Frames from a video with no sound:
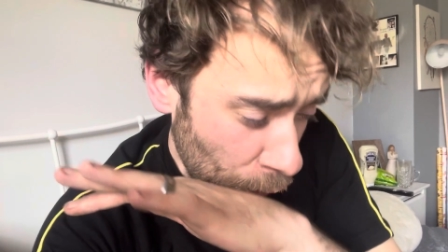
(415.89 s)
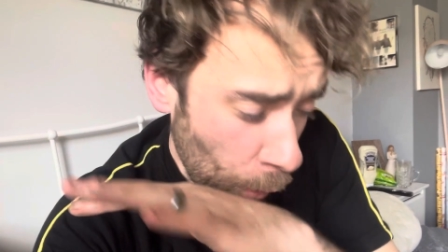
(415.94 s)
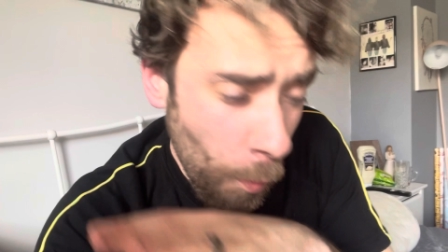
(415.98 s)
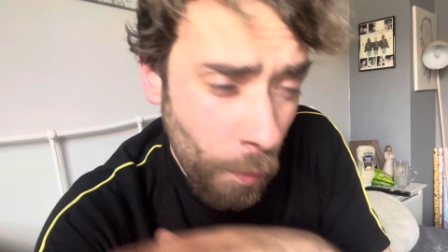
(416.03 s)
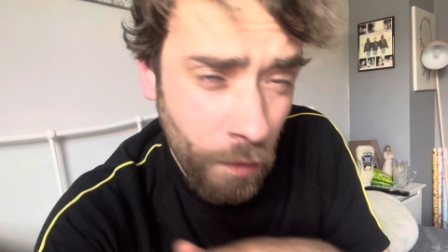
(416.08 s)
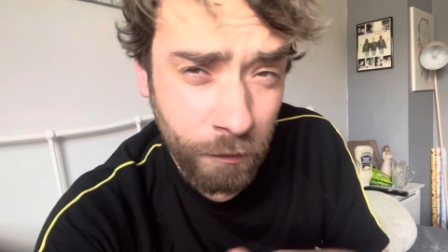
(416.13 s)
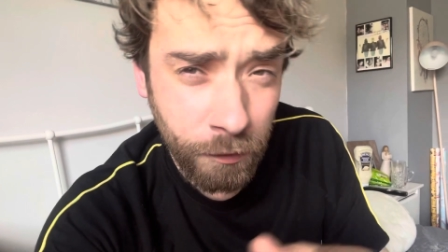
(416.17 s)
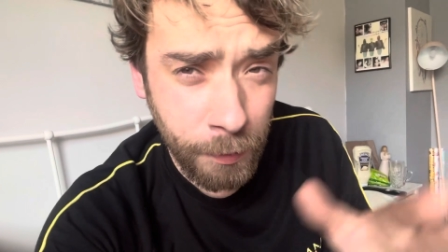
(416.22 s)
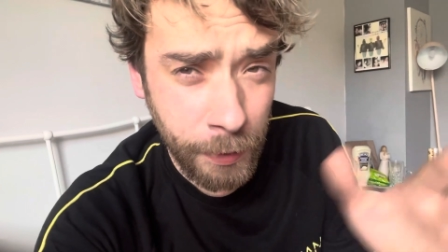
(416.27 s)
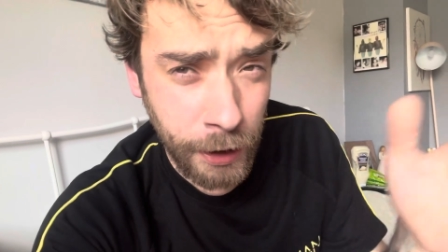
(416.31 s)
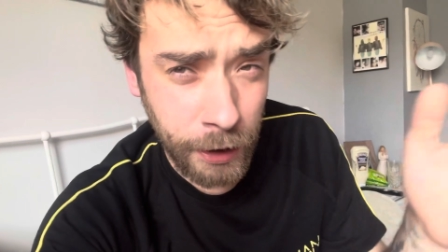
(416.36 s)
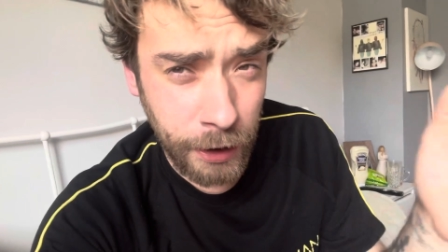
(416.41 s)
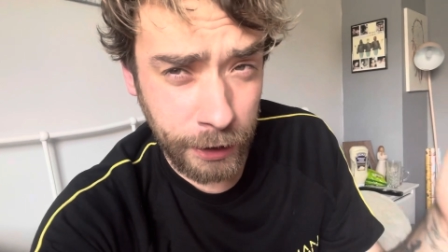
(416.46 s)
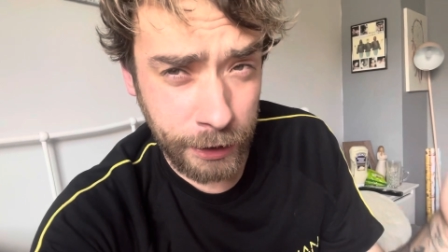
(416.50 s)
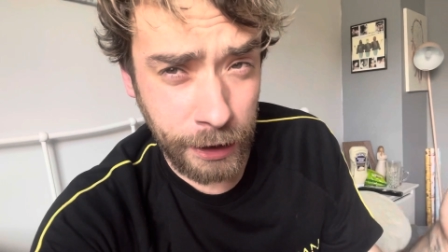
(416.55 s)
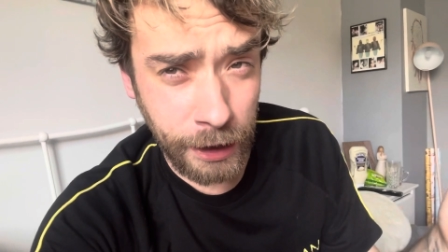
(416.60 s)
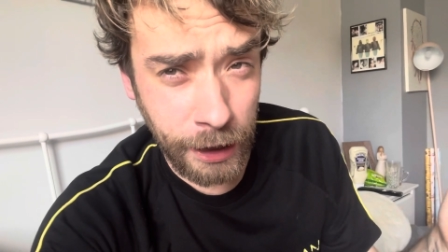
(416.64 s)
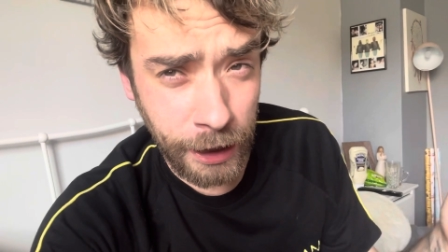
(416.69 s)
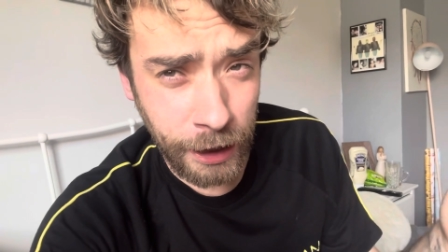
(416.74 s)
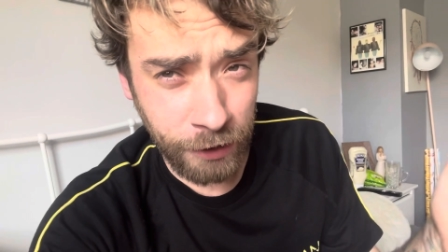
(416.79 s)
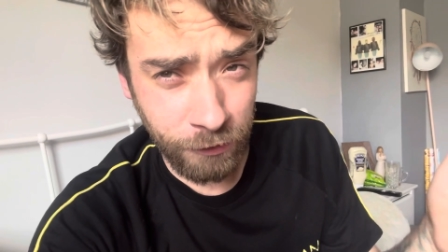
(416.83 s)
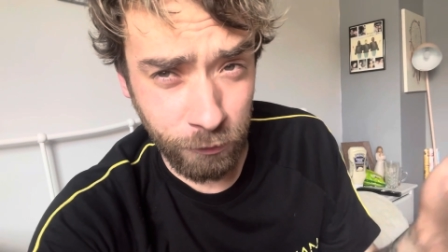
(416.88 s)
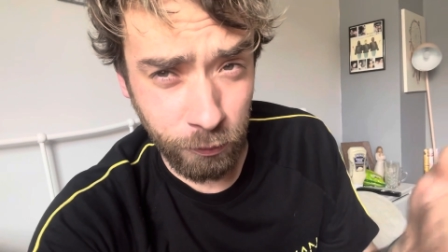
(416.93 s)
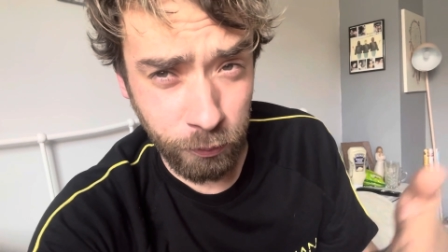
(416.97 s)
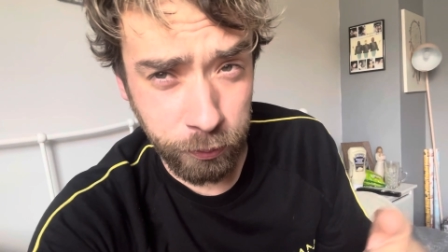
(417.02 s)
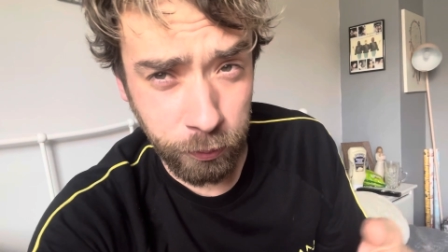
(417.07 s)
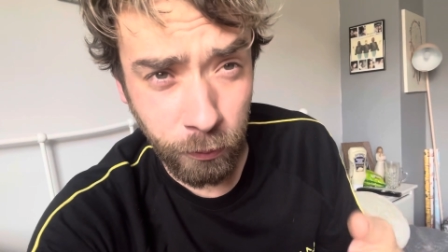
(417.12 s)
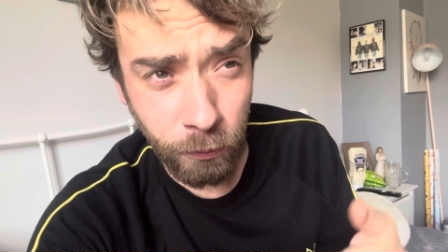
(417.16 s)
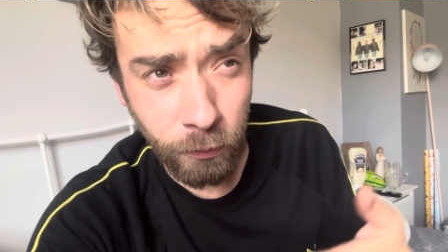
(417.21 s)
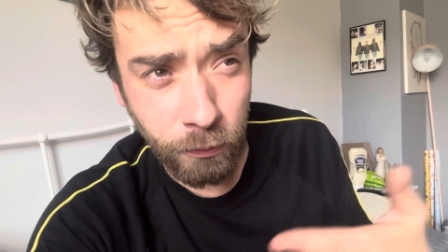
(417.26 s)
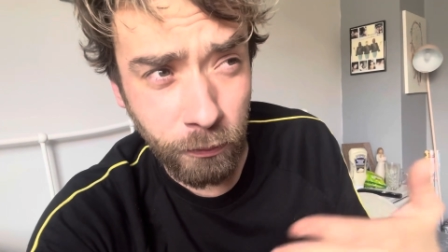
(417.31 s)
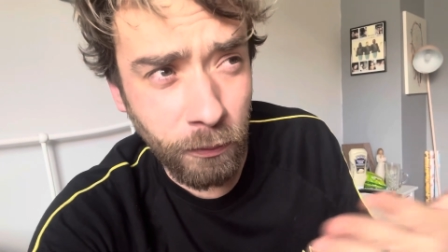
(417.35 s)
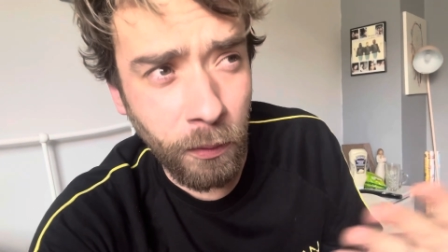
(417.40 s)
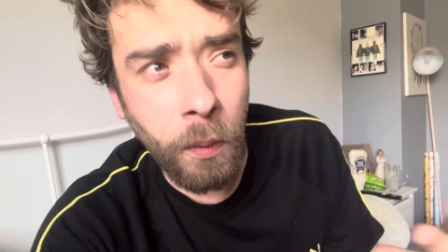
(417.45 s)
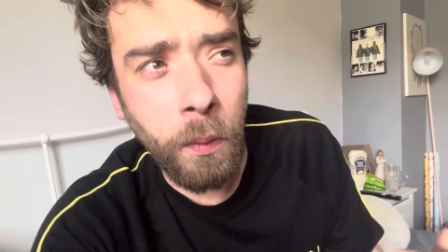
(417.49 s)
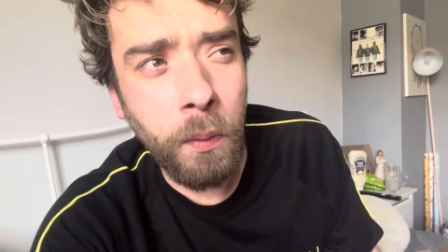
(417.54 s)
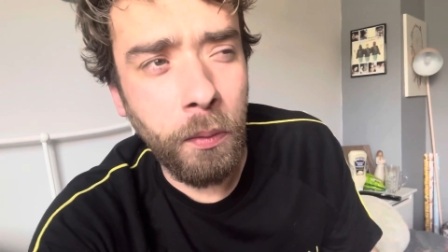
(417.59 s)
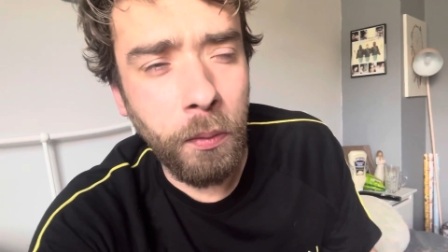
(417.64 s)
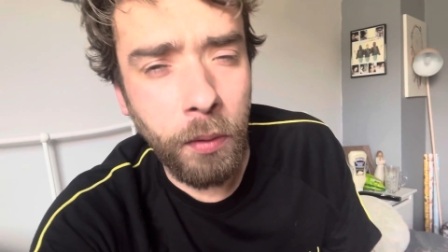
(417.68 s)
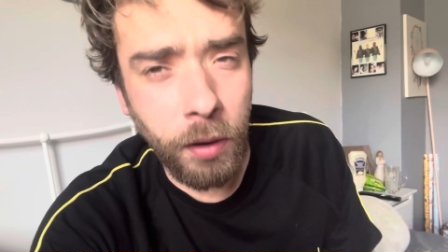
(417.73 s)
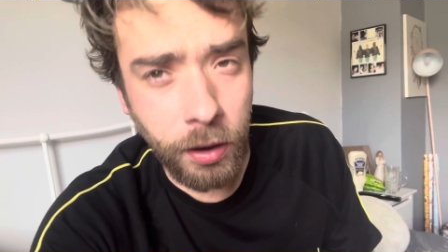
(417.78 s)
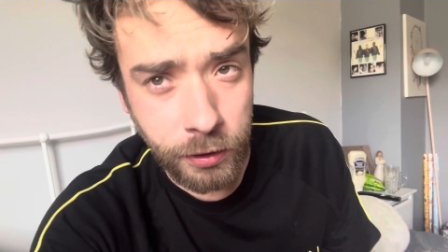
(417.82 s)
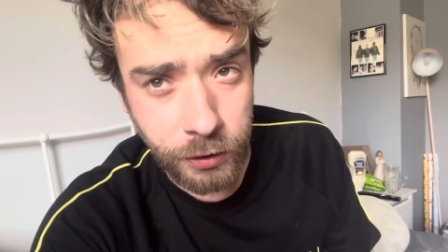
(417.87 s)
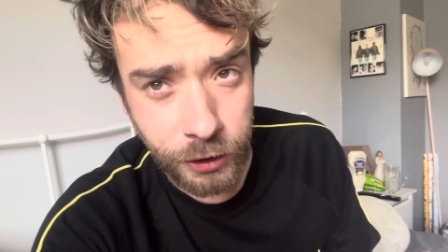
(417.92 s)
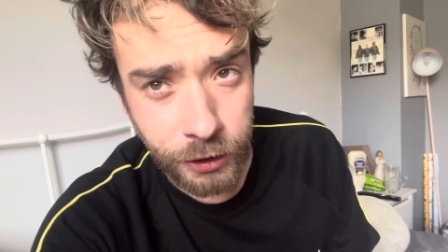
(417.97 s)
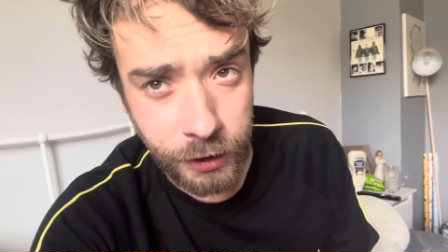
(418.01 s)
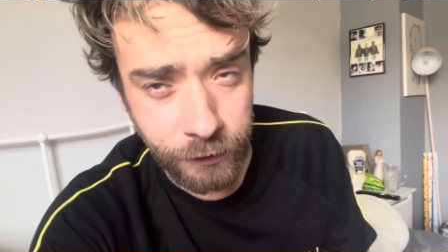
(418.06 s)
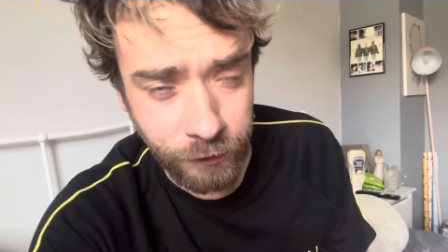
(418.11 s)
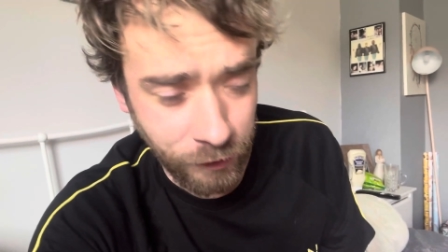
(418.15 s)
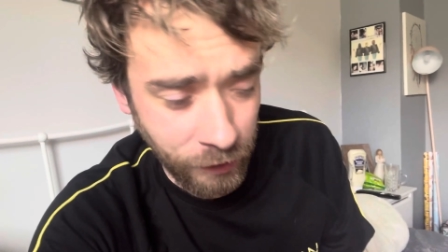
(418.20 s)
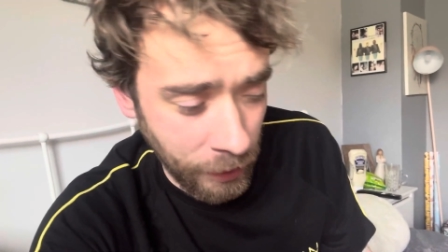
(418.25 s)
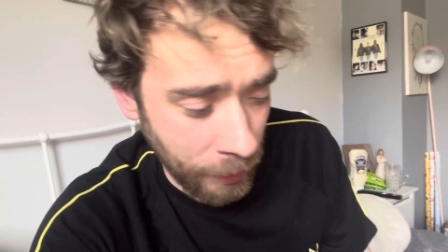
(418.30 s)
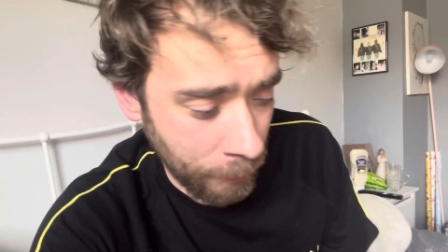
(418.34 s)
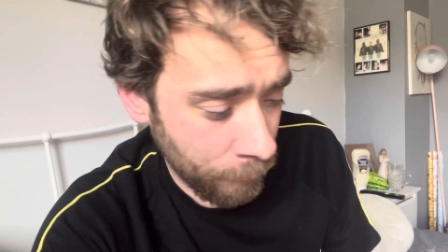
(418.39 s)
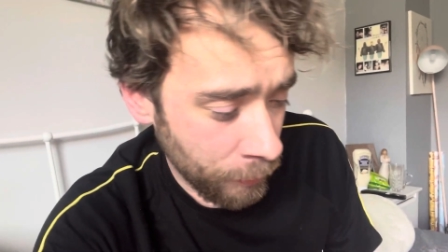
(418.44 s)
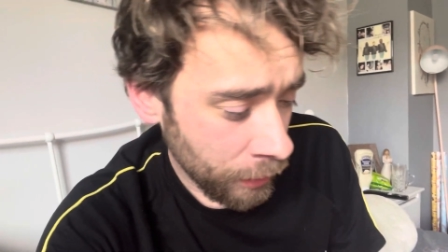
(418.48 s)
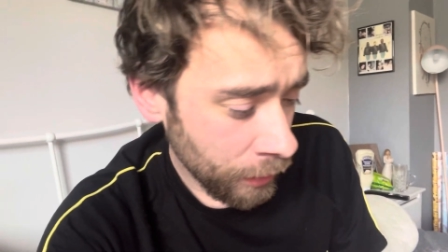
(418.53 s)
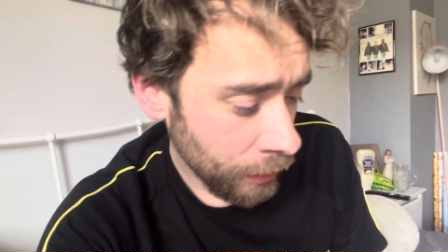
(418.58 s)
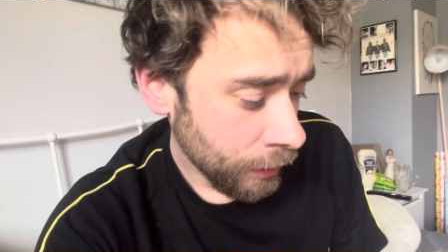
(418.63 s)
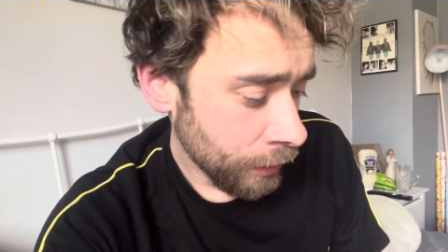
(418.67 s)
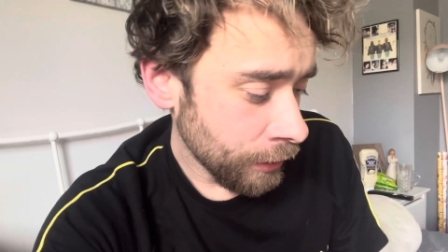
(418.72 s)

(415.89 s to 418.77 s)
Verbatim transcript: with a meal I get asked, well, what do you tip?